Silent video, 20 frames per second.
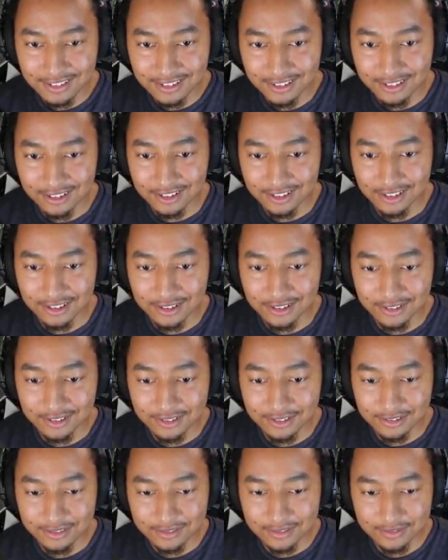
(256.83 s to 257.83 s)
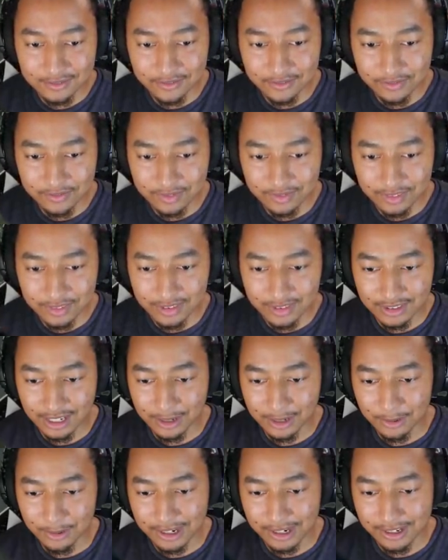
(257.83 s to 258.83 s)
Where, where they at? They ran. They ran.
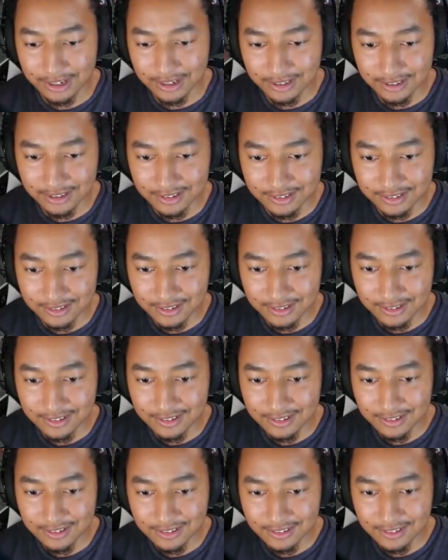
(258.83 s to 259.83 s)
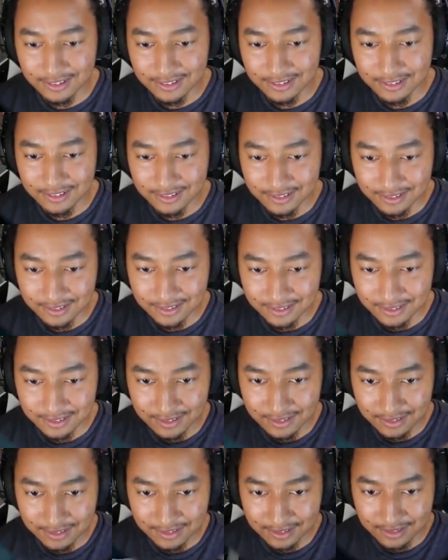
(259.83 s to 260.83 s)
They ran. They pussy. What's that niggas? Hey, they,
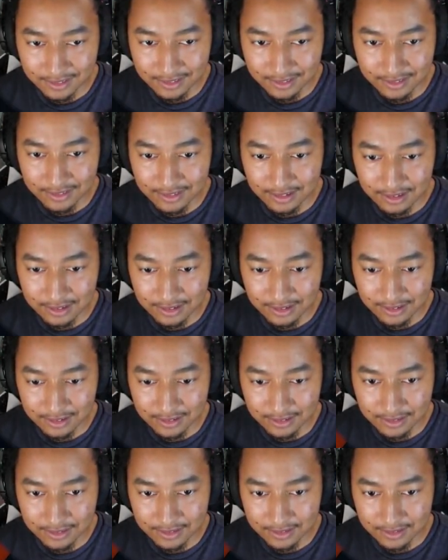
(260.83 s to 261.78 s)
one they uh, want it for real.